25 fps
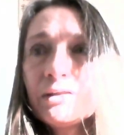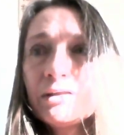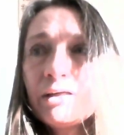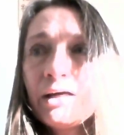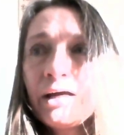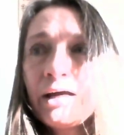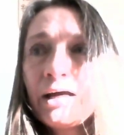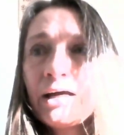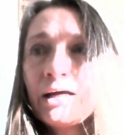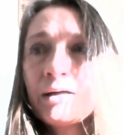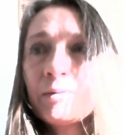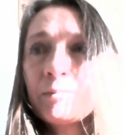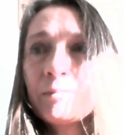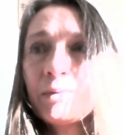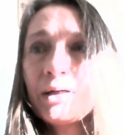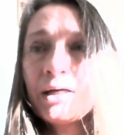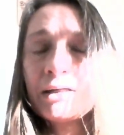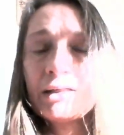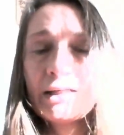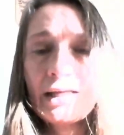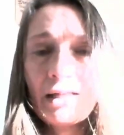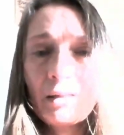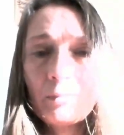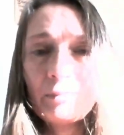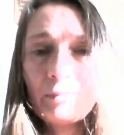
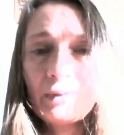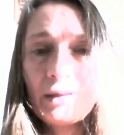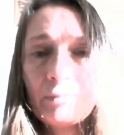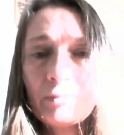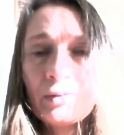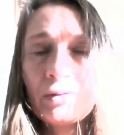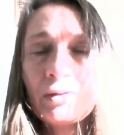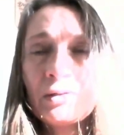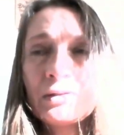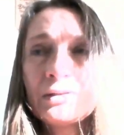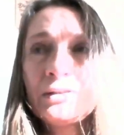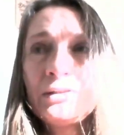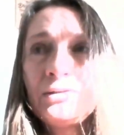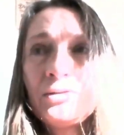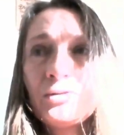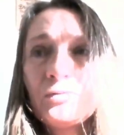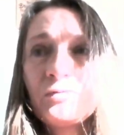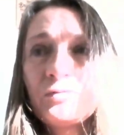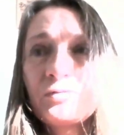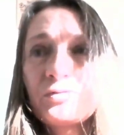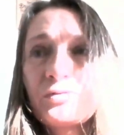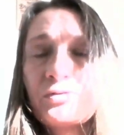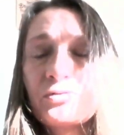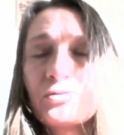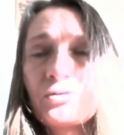And help people, you know,
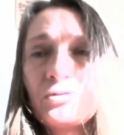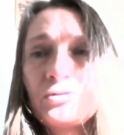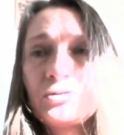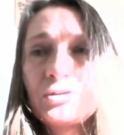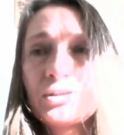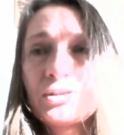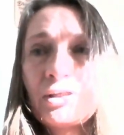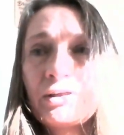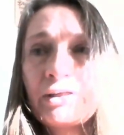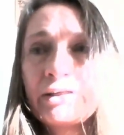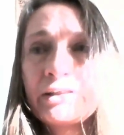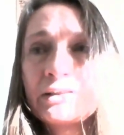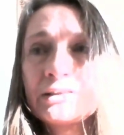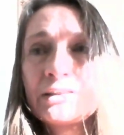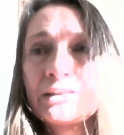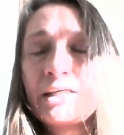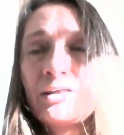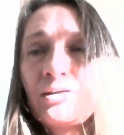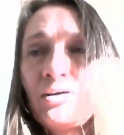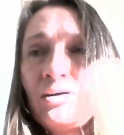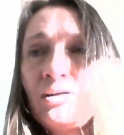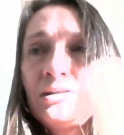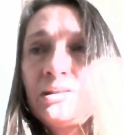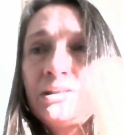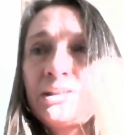through studying
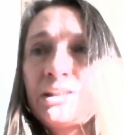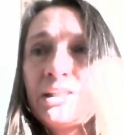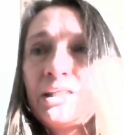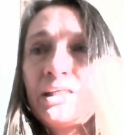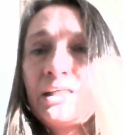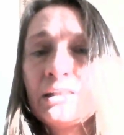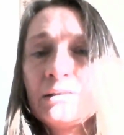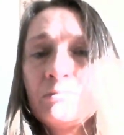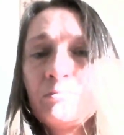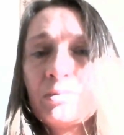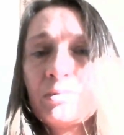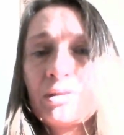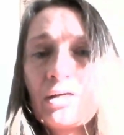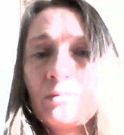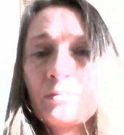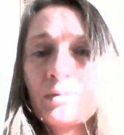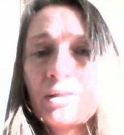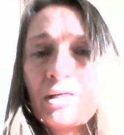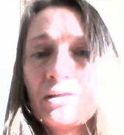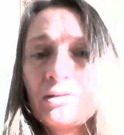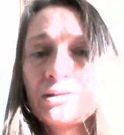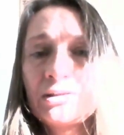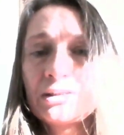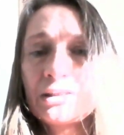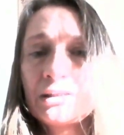psychology and become a
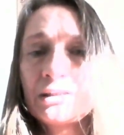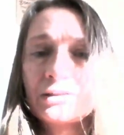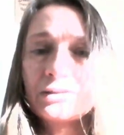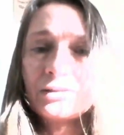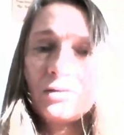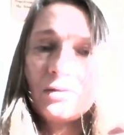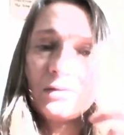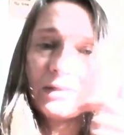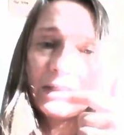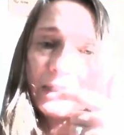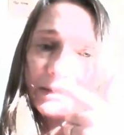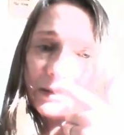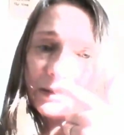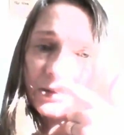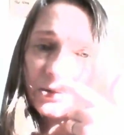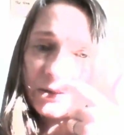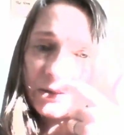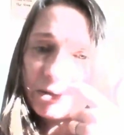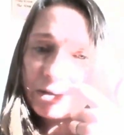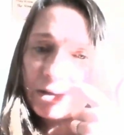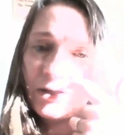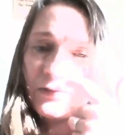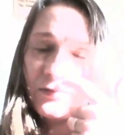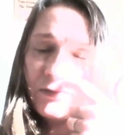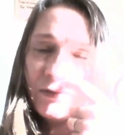counsellor and all that sort of
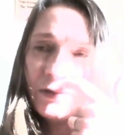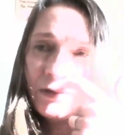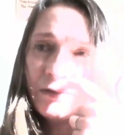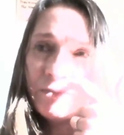stuff.